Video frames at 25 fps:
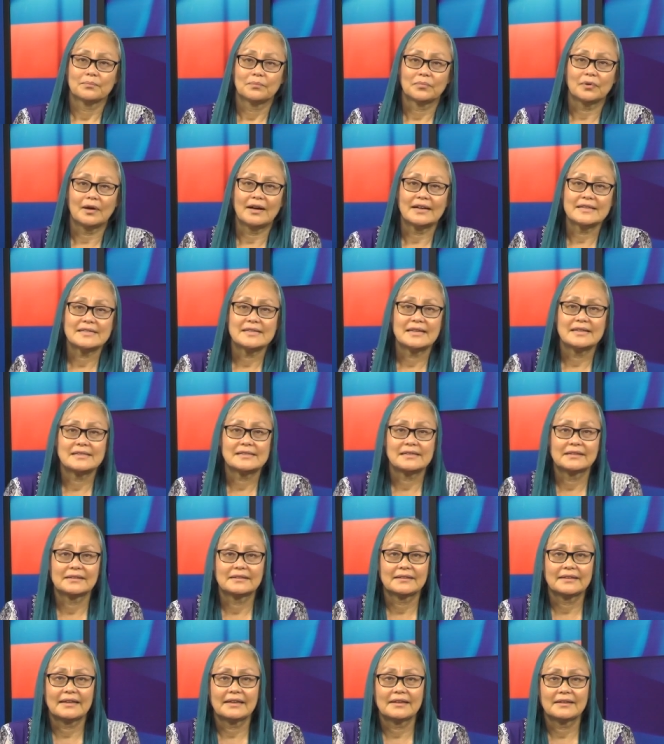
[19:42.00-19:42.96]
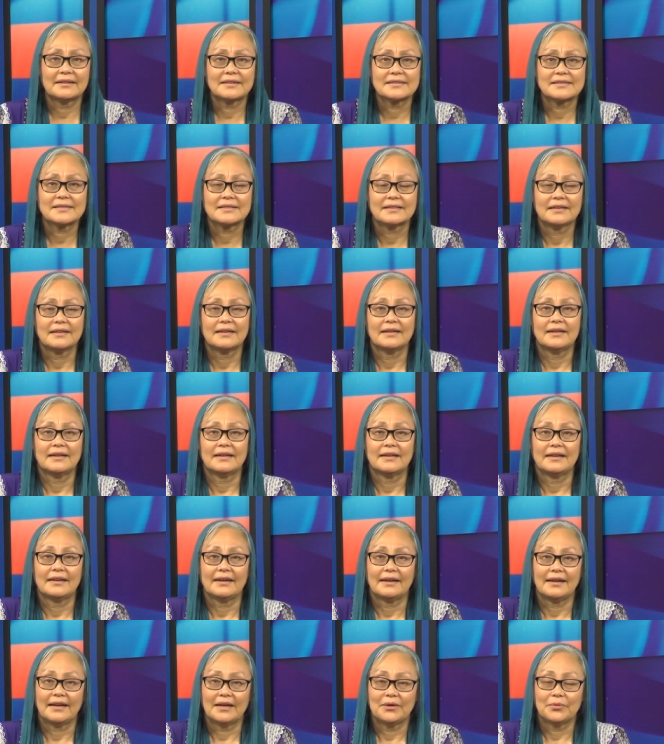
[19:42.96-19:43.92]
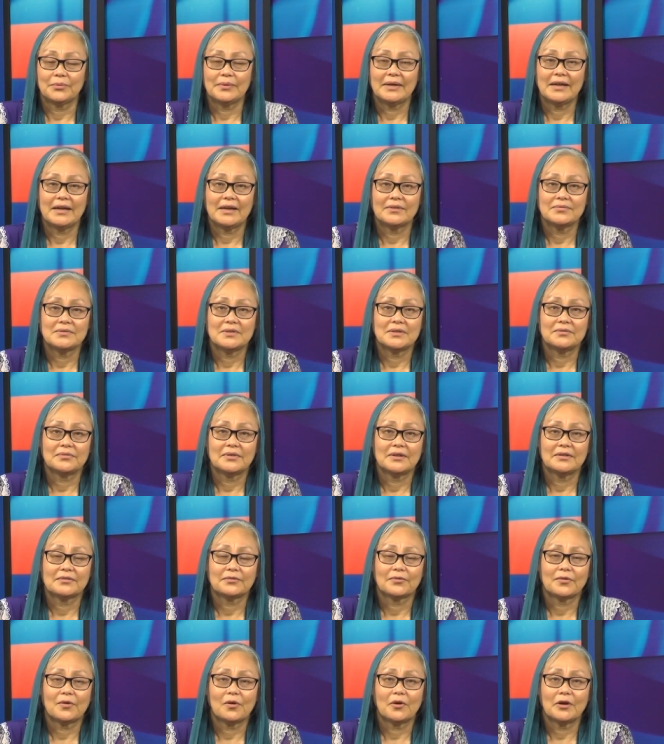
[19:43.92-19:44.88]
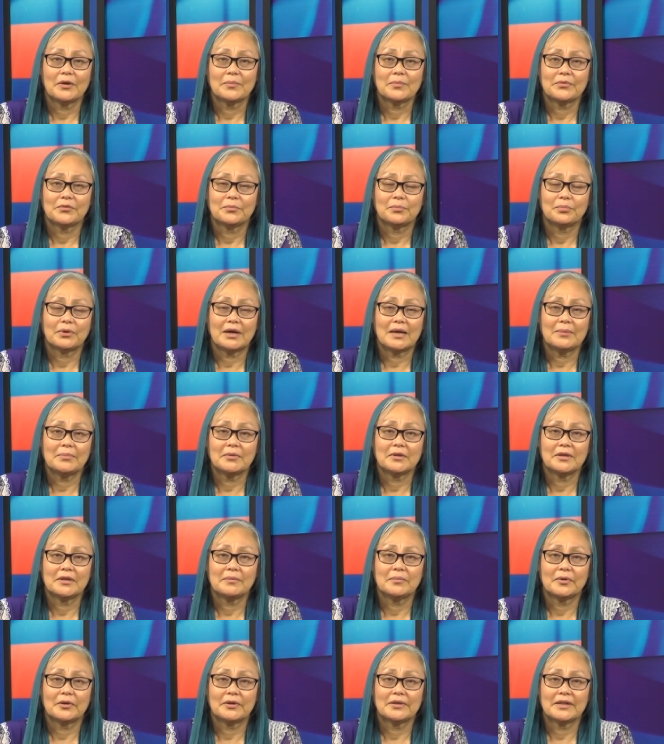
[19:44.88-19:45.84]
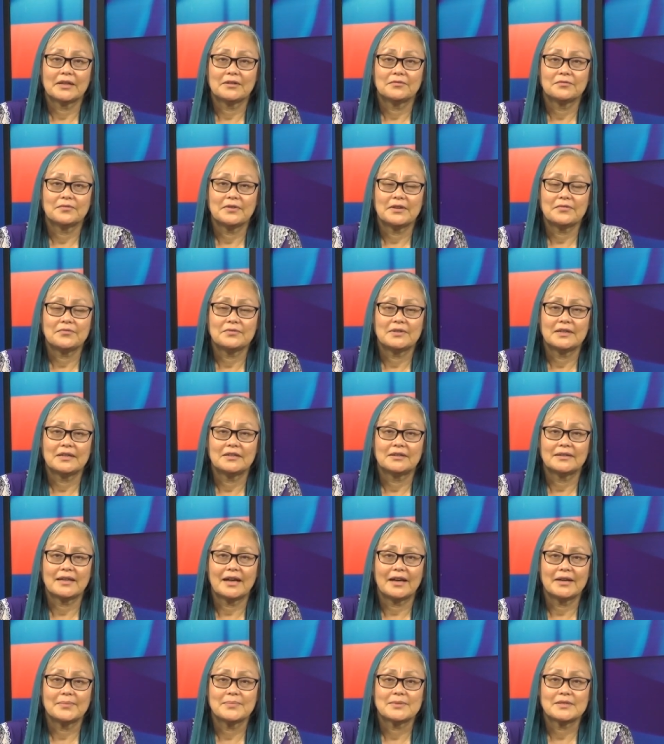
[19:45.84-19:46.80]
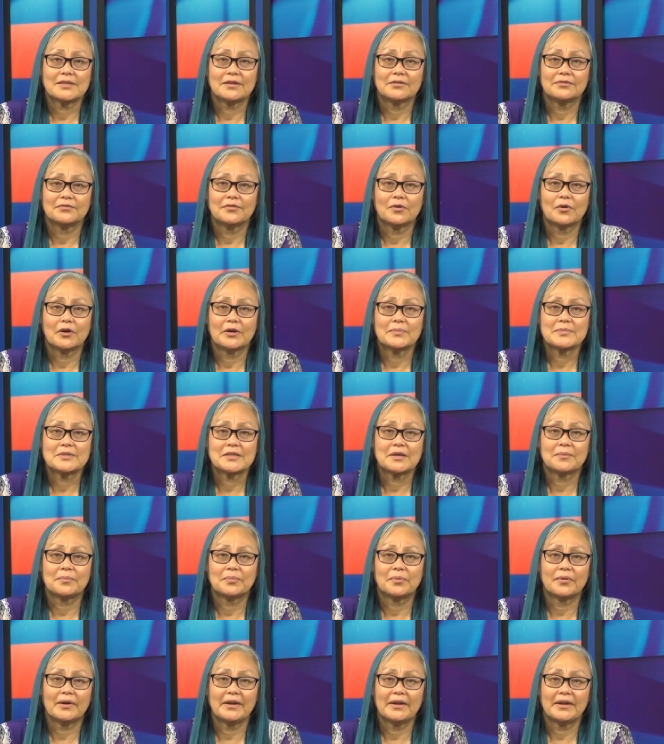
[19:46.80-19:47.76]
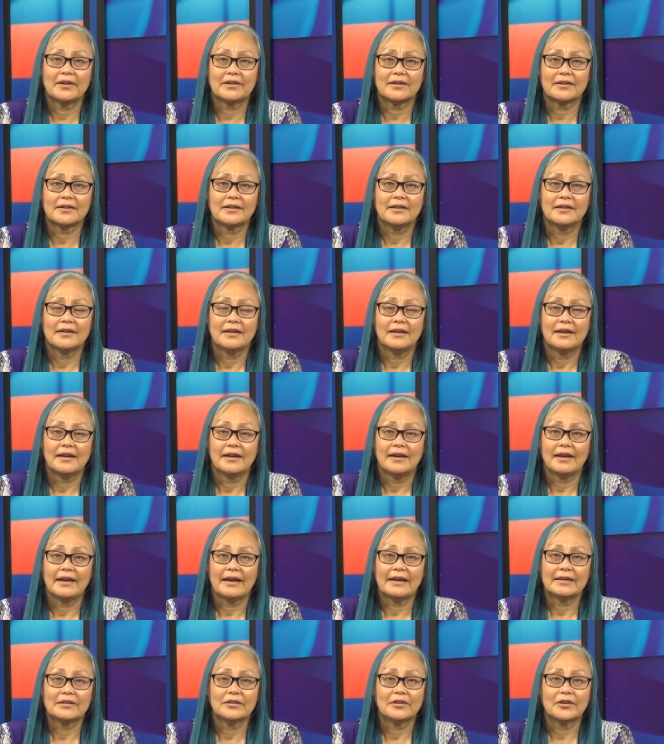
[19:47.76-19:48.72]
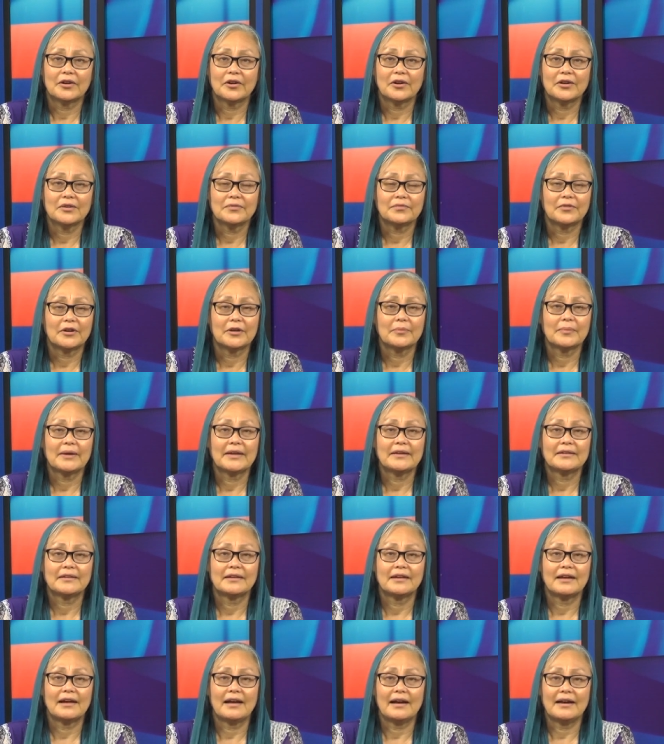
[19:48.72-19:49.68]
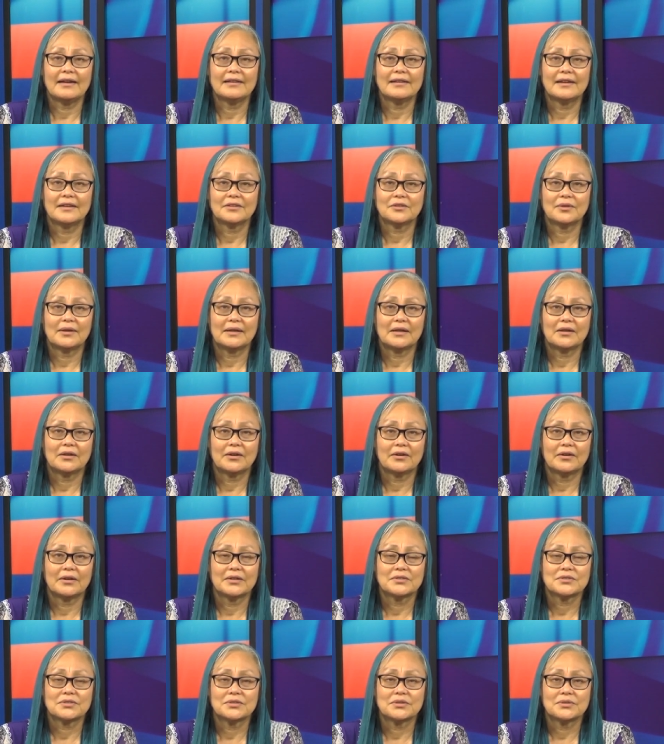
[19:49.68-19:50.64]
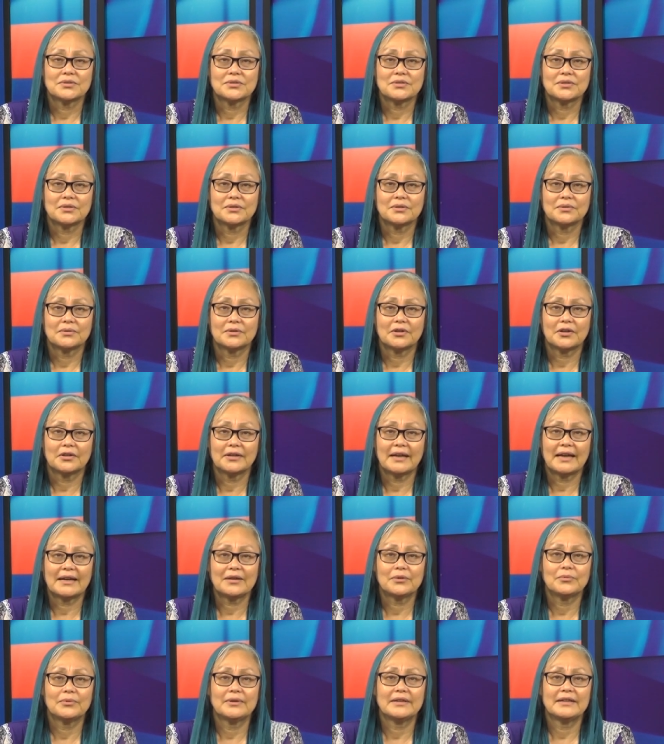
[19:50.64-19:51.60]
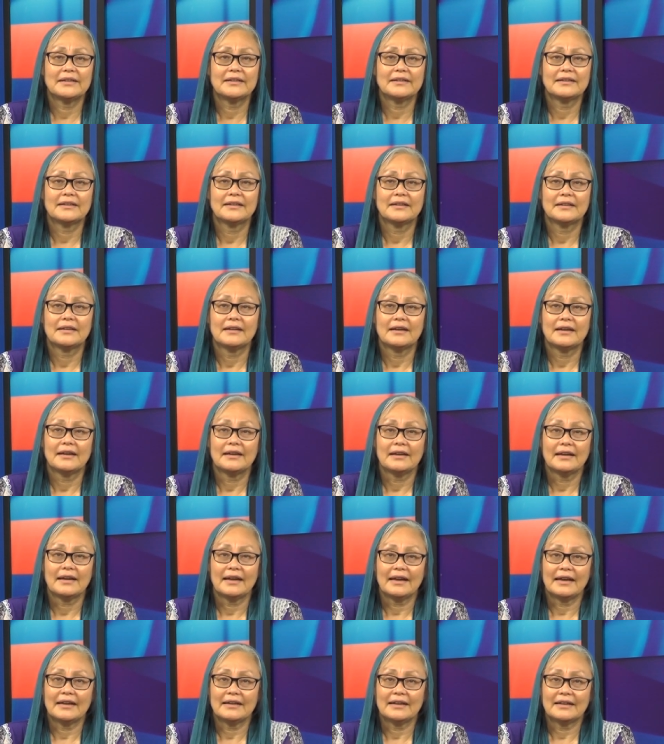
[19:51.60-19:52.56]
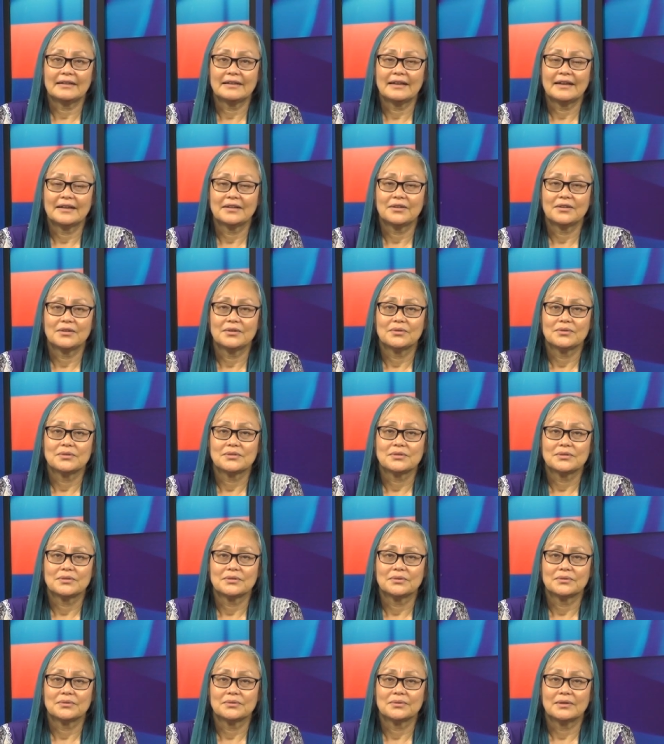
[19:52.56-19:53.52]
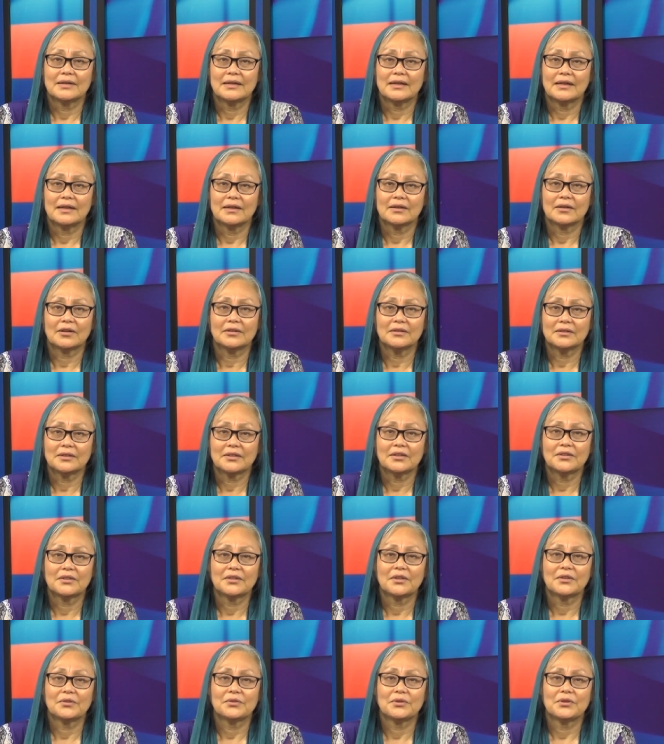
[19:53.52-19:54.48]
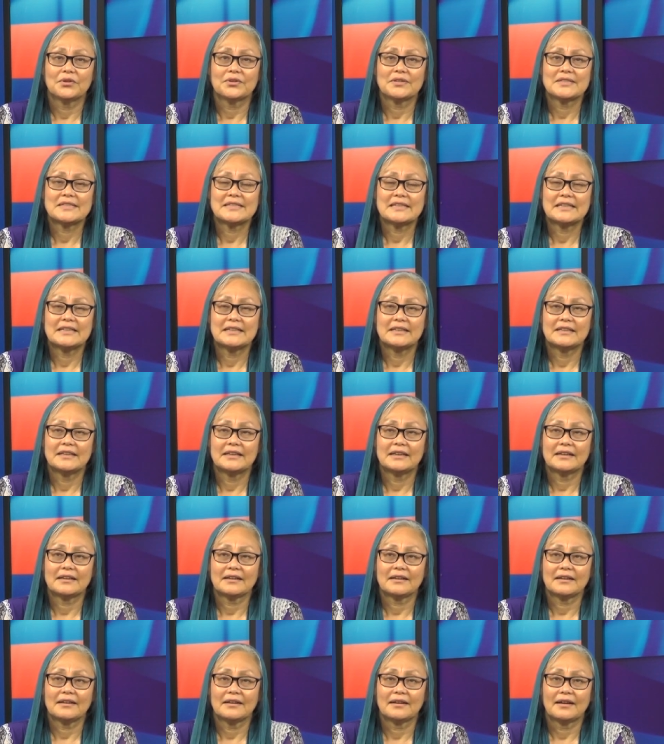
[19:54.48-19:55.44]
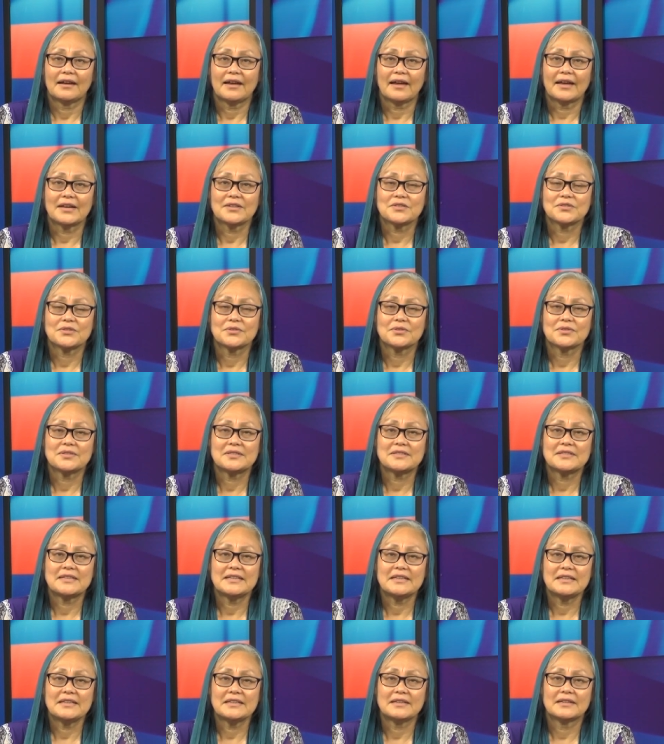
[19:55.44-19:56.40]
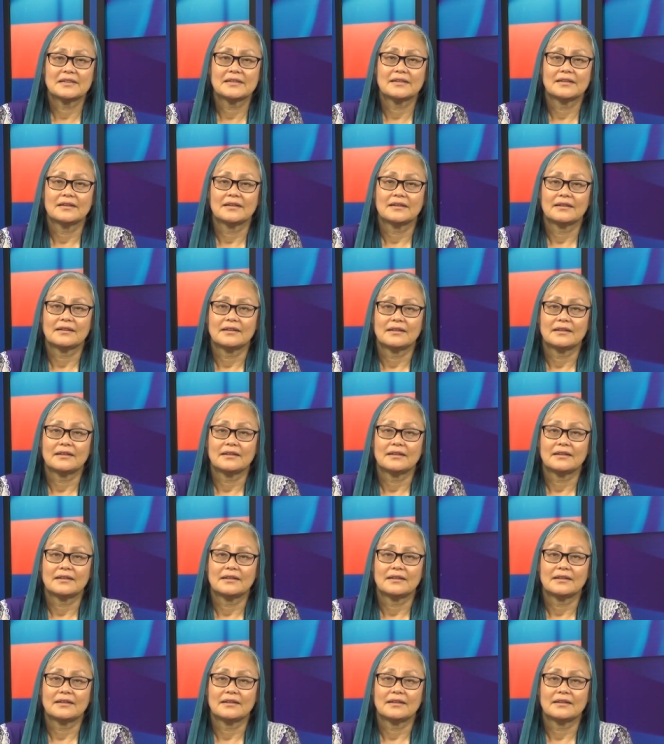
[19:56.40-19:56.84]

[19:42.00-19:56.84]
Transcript: processing things. And we have different forms, probably more than 50 types of forms of prayer. And learn from it. I like to encourage you to connect with it. And I like you to continue your seeking. As you seek